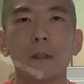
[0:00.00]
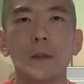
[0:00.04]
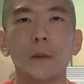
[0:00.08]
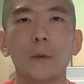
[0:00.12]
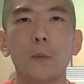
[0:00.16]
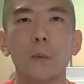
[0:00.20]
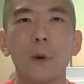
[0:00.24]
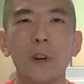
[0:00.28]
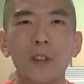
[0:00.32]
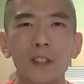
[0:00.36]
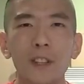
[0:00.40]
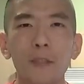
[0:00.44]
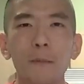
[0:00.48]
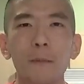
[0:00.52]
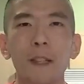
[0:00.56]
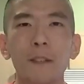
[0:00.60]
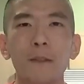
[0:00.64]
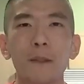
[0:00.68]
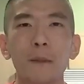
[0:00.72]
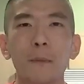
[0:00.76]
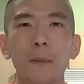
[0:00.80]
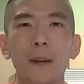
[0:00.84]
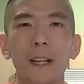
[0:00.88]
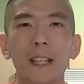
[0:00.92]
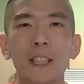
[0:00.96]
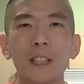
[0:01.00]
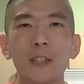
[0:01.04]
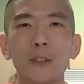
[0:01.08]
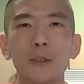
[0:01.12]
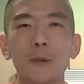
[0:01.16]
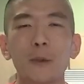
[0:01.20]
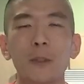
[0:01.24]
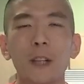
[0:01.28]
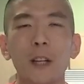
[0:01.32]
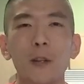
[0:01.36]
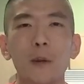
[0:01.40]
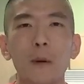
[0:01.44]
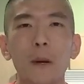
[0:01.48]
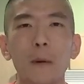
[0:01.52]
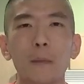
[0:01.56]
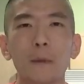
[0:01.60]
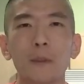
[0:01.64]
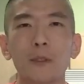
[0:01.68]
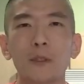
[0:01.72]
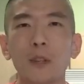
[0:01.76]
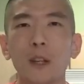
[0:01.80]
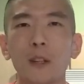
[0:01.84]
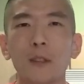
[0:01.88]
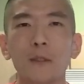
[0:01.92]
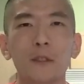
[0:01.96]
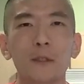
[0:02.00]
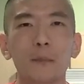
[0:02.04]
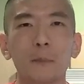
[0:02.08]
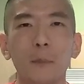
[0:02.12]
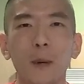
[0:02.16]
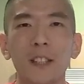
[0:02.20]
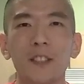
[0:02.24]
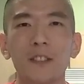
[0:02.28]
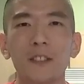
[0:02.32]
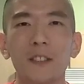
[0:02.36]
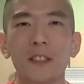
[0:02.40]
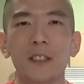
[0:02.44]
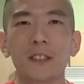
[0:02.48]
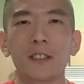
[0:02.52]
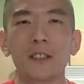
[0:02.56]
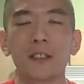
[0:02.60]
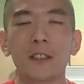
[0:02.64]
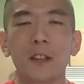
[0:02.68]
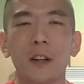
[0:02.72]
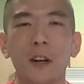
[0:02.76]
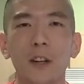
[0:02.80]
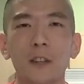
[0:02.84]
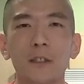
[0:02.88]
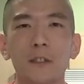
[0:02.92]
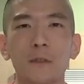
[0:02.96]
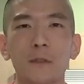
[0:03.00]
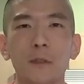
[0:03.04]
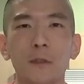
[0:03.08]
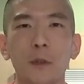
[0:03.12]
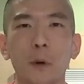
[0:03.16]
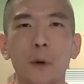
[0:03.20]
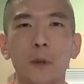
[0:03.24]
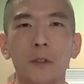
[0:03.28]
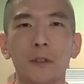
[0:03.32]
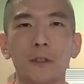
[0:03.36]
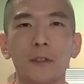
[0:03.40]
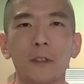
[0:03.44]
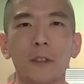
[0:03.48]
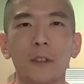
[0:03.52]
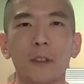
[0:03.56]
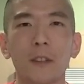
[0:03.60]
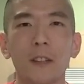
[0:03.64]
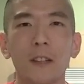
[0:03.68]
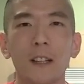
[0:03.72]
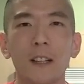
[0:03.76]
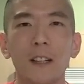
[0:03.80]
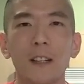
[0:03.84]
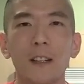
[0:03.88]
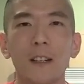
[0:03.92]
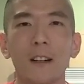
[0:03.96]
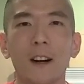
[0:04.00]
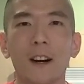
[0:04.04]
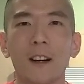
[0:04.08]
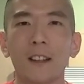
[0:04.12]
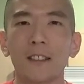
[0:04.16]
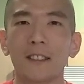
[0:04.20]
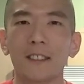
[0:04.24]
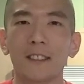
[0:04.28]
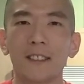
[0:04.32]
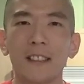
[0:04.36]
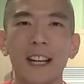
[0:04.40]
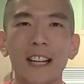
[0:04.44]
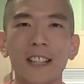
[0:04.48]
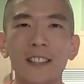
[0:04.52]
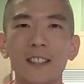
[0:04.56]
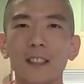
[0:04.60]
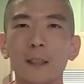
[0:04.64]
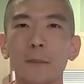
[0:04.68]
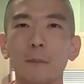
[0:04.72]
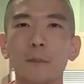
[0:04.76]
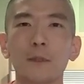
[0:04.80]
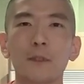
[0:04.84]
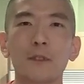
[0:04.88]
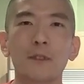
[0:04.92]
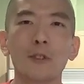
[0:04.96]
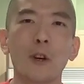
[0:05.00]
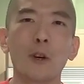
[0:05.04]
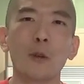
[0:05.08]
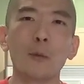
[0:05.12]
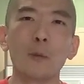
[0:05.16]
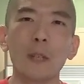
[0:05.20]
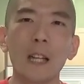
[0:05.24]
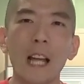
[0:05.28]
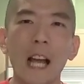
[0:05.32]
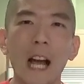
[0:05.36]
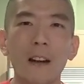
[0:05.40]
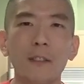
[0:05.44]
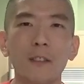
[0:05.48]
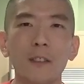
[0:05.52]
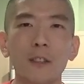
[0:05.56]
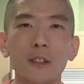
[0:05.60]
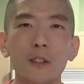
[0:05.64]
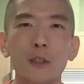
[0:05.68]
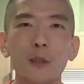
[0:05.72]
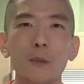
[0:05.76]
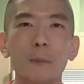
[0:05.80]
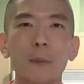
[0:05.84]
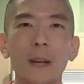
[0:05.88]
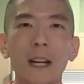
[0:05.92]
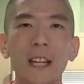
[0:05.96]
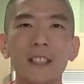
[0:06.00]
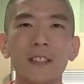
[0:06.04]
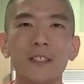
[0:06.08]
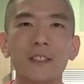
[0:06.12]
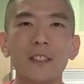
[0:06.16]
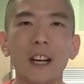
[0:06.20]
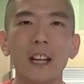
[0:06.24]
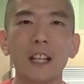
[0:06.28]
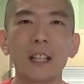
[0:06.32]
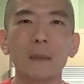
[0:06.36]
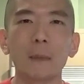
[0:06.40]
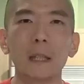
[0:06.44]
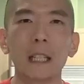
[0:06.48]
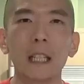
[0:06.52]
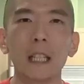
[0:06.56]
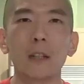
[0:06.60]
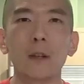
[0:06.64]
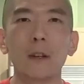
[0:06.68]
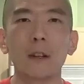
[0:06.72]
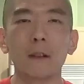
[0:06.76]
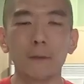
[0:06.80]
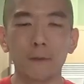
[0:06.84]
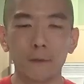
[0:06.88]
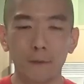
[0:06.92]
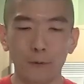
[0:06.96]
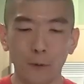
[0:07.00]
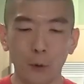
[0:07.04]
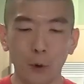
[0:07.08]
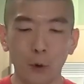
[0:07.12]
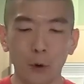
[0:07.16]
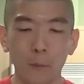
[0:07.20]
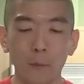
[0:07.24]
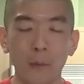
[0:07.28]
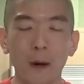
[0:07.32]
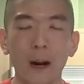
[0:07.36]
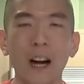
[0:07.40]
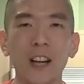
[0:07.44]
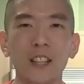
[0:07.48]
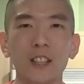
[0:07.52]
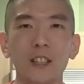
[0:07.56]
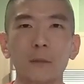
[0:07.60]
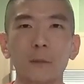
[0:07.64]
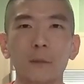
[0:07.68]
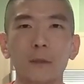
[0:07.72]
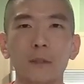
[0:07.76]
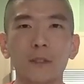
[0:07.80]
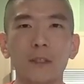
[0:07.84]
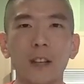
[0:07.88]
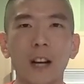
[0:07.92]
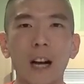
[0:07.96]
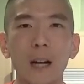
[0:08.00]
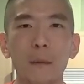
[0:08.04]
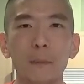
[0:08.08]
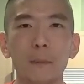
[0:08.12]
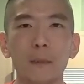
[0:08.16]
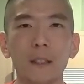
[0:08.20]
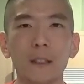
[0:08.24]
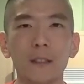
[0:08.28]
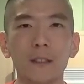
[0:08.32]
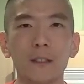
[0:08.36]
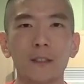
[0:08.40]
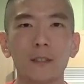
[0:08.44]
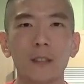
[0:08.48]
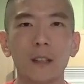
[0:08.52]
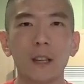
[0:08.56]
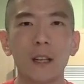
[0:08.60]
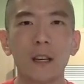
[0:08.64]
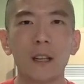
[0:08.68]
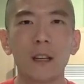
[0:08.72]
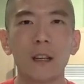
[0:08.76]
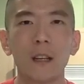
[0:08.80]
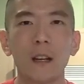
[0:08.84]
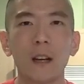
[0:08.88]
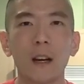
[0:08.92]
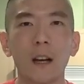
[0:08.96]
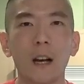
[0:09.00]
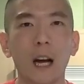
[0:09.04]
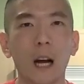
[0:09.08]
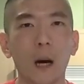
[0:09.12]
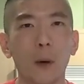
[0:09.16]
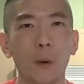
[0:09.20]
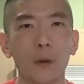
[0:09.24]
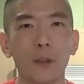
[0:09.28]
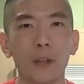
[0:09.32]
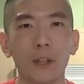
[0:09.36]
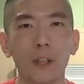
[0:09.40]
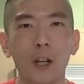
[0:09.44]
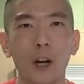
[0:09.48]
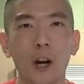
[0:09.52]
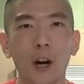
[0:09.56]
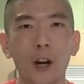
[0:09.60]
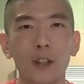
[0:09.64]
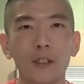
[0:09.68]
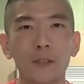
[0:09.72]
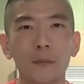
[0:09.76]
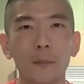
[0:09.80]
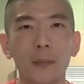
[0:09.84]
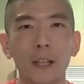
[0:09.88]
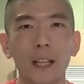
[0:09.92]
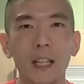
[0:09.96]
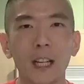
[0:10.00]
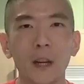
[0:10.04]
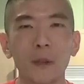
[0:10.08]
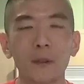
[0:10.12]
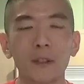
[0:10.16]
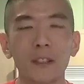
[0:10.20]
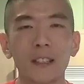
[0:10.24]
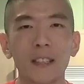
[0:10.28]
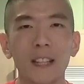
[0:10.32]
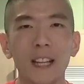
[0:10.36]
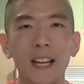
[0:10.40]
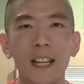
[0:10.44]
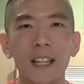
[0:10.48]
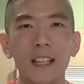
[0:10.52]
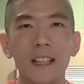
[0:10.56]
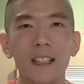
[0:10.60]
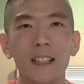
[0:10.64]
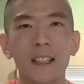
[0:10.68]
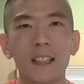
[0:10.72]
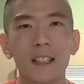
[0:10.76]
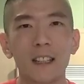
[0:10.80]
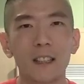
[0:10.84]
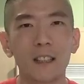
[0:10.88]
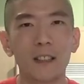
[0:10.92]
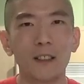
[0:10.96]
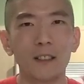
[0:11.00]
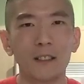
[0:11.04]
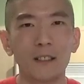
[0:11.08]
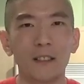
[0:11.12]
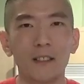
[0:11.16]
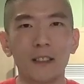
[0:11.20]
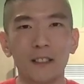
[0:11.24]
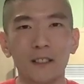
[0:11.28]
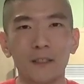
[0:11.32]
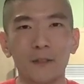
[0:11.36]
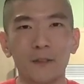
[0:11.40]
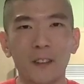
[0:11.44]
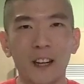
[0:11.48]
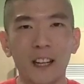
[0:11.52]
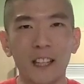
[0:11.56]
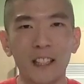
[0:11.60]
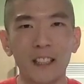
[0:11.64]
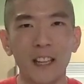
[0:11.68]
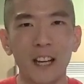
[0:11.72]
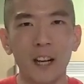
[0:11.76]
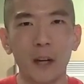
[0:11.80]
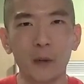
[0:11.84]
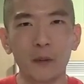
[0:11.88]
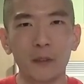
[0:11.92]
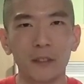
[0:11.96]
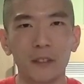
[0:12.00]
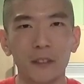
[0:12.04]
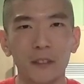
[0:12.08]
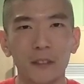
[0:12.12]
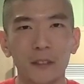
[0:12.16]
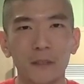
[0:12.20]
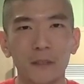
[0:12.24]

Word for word: Welcome everybody to another episode of Spicy Kiss Cards of Torture. On today's episode we have a new base item here and four possible toppings. How will the cards play out today? Let's find out.